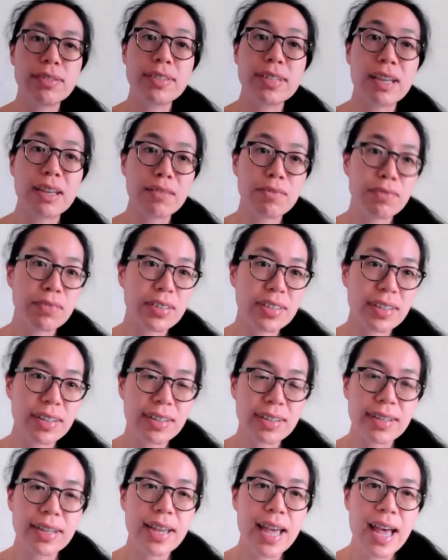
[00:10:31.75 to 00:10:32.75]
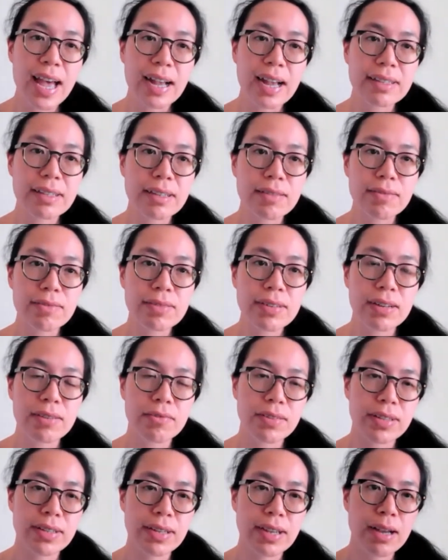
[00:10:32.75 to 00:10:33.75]
Staying physically active can
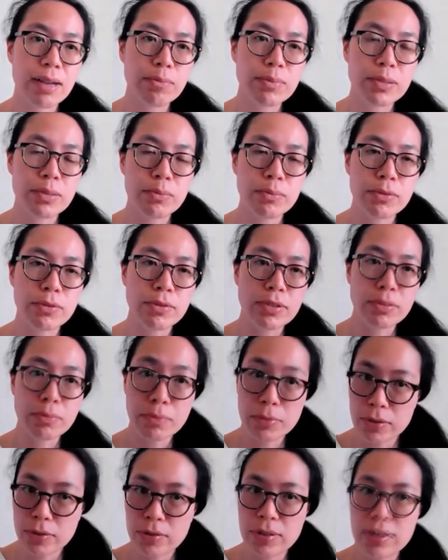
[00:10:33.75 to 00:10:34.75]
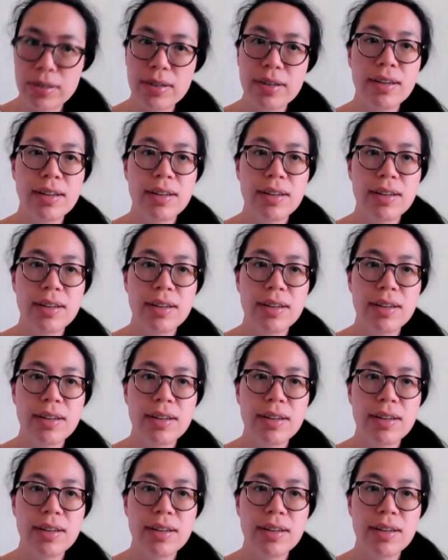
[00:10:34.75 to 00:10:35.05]
really help to boost mood.